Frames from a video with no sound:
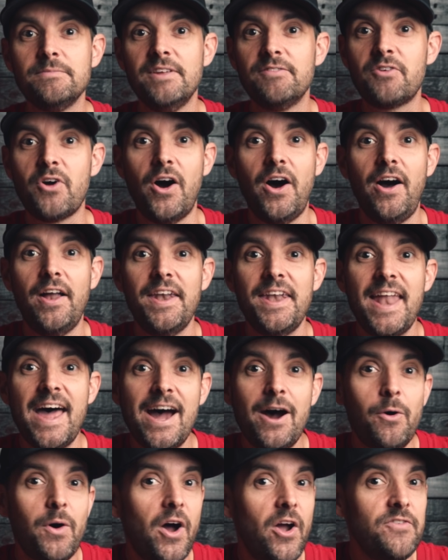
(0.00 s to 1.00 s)
they've got
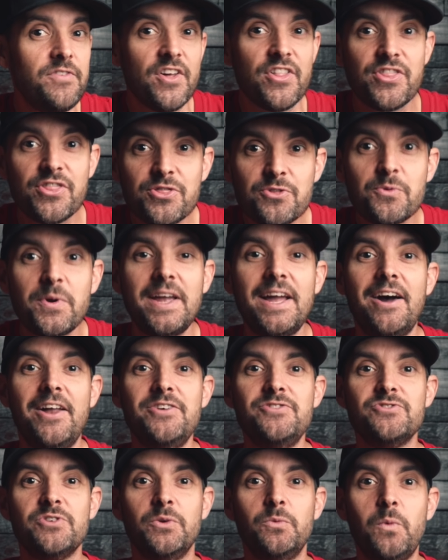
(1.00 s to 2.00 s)
now over
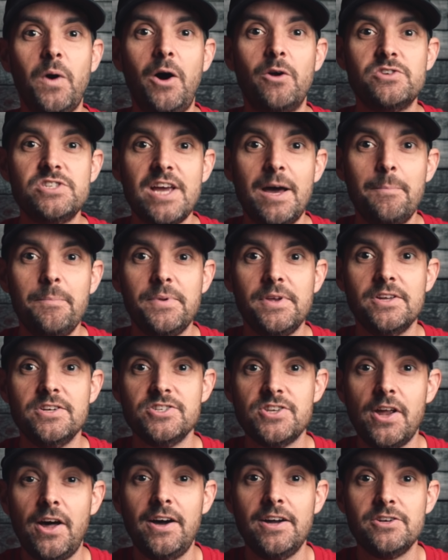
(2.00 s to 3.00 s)
300 world champion
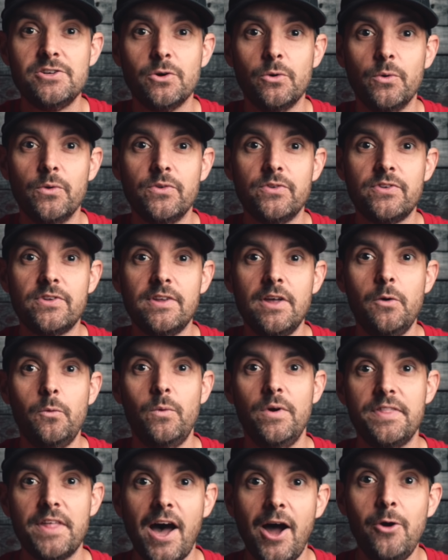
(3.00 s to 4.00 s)
titles
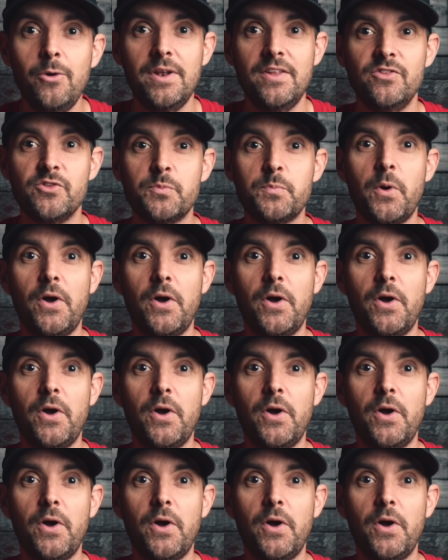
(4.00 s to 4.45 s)
with Öhlins